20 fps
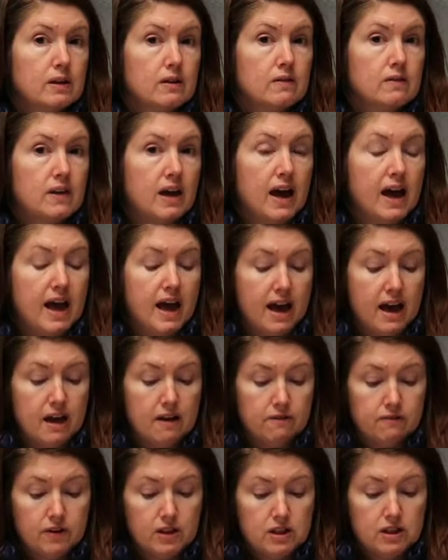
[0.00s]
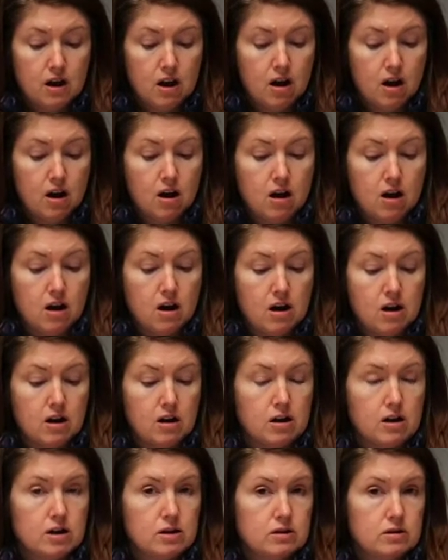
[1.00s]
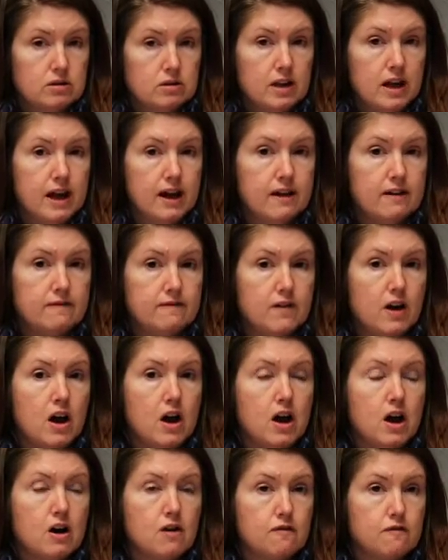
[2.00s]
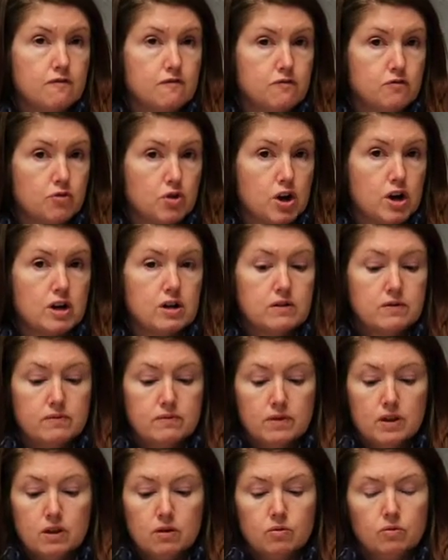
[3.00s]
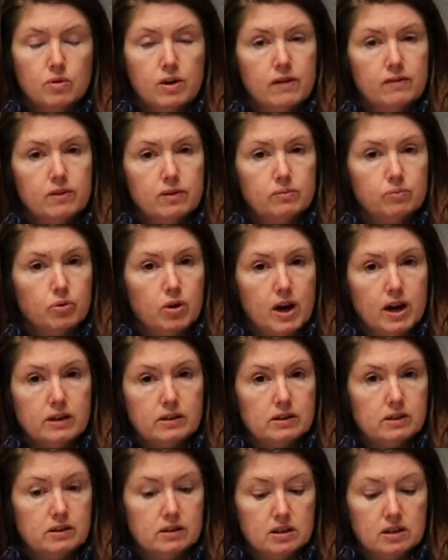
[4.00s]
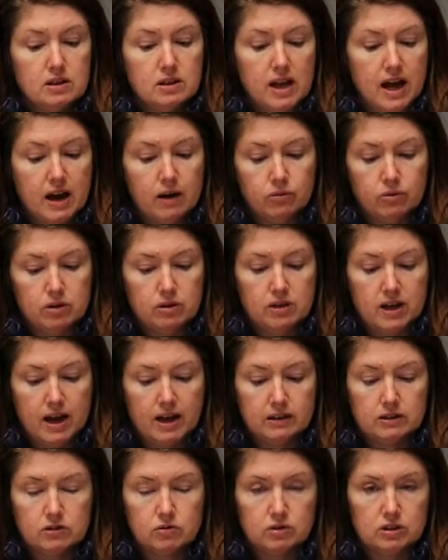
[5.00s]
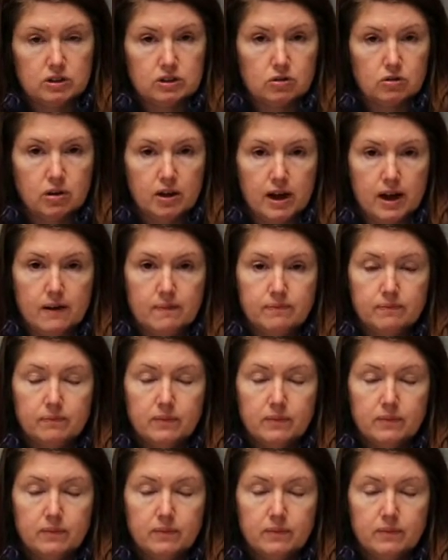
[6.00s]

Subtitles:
The F and the R. F-R. Fr. We haven't practiced a lot with that, so it's okay.